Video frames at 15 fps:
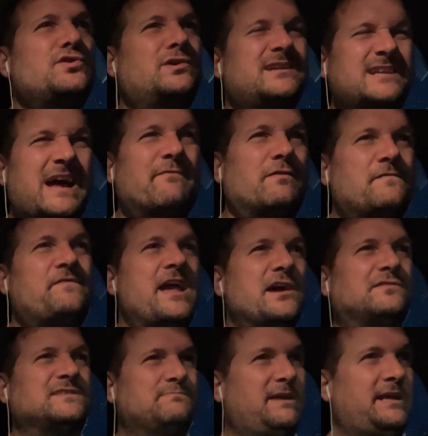It never
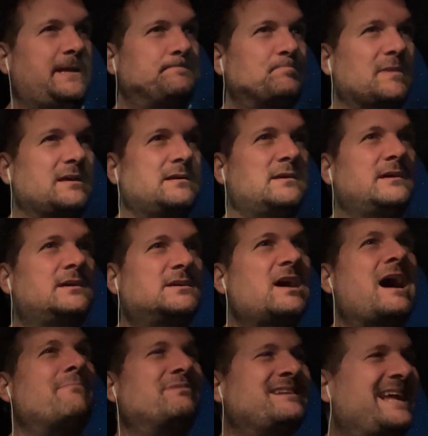fails me.
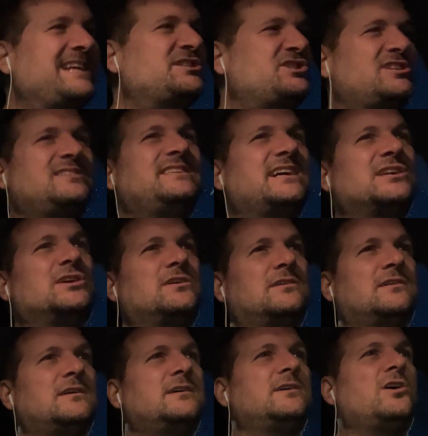Combination dinner,
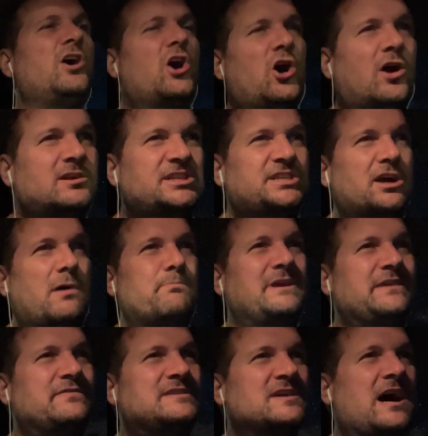hard shell
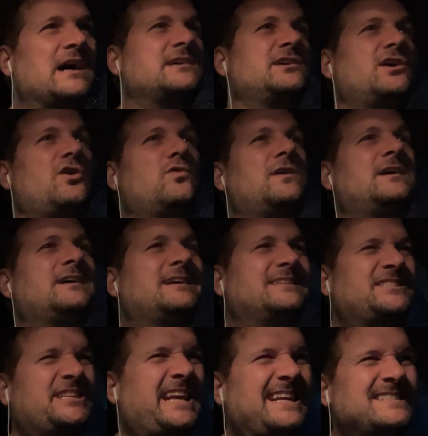beef taco,
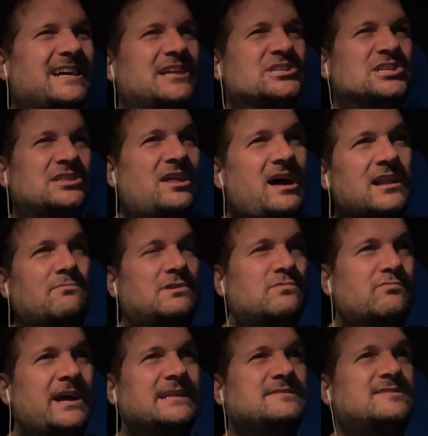cheese enchilada with
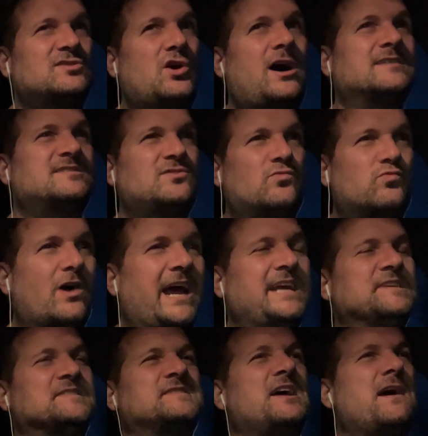red sauce,
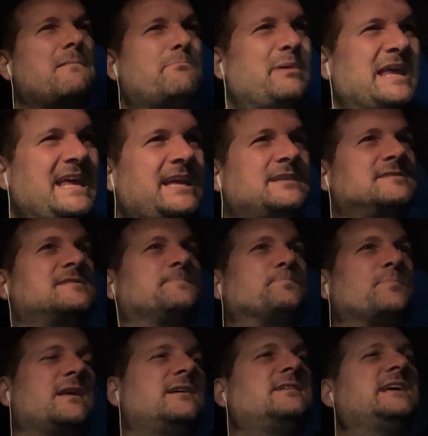rice, beans,
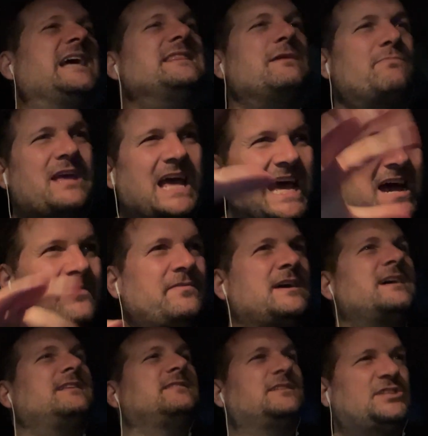and then we have
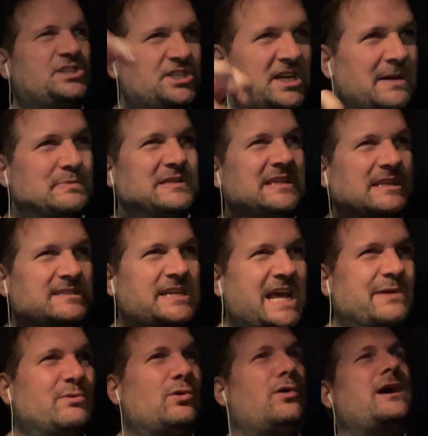the chips at the
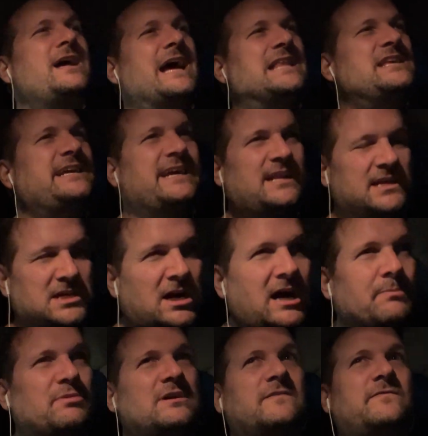table, and you get a cup
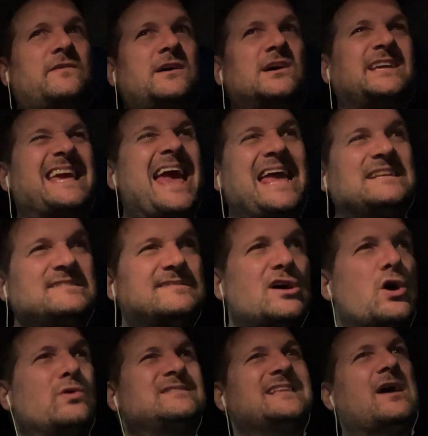of
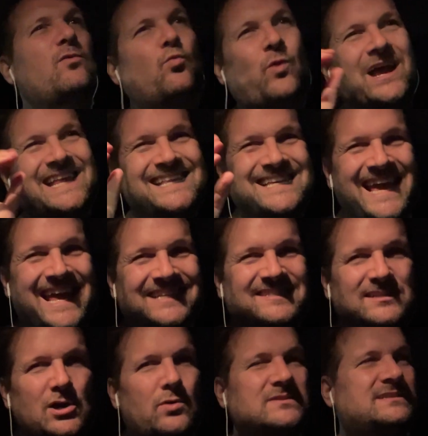queso. It's that white
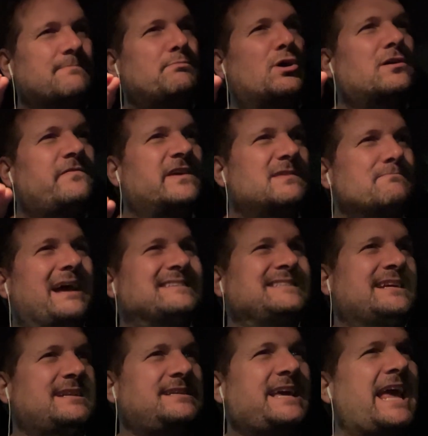queso. It's the perfect
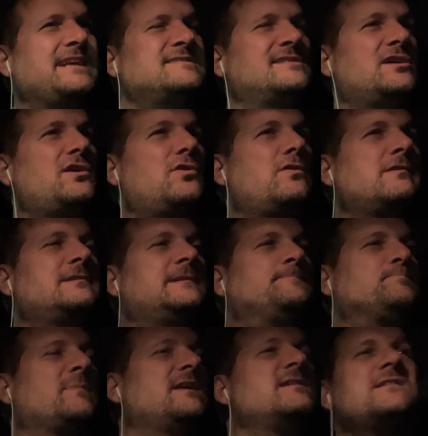Mexican queso.
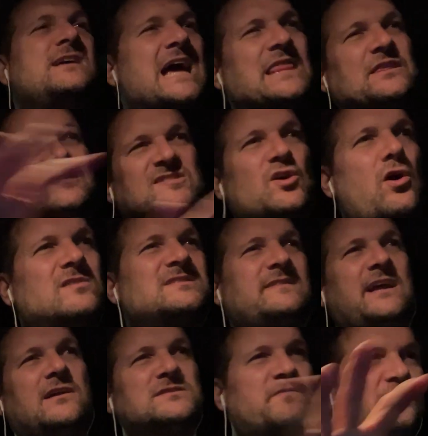And the salsa
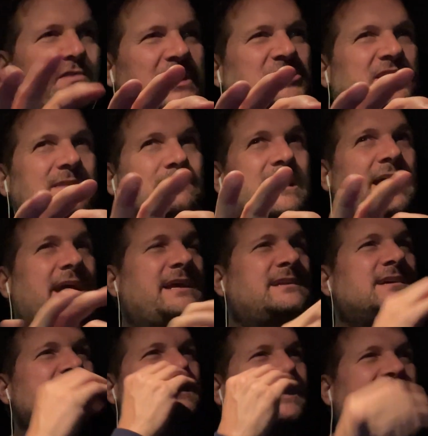there is freshly made.
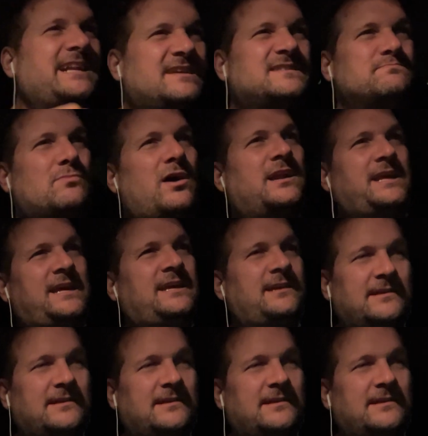It is money.